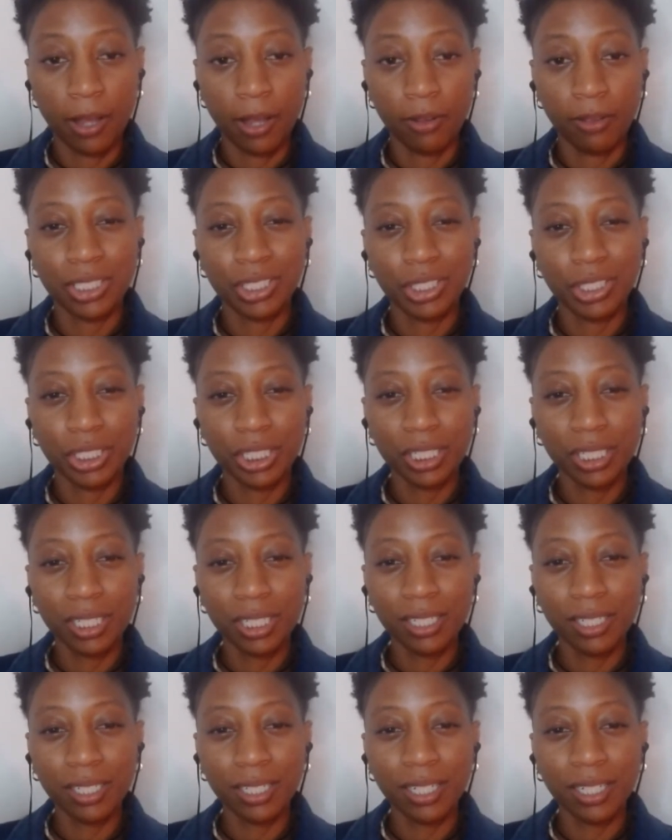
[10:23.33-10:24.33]
that
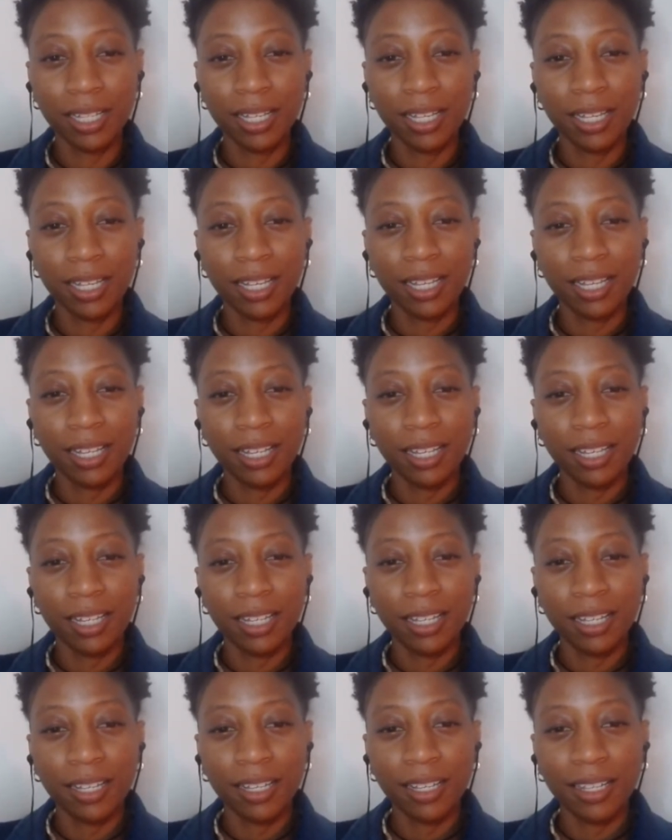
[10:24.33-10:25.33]
she
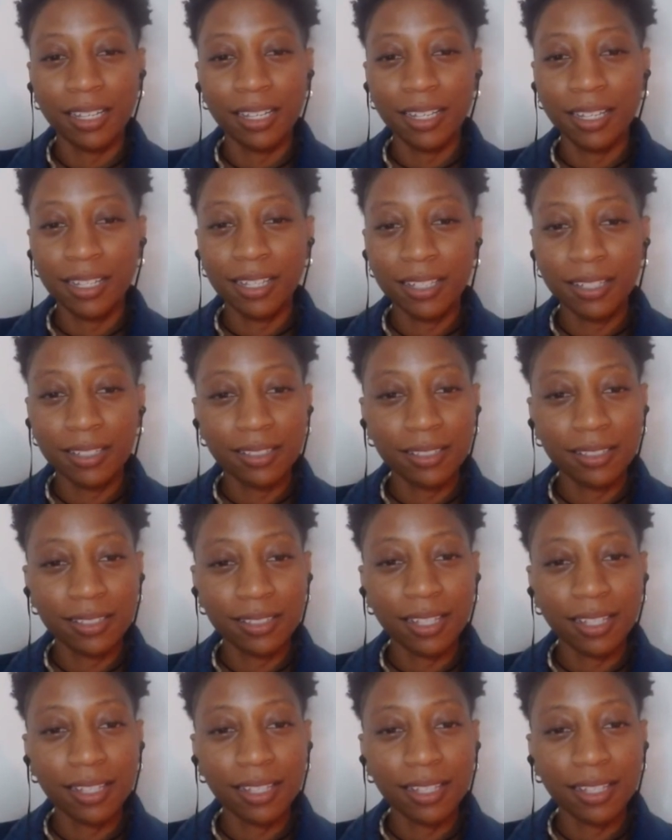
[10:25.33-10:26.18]
is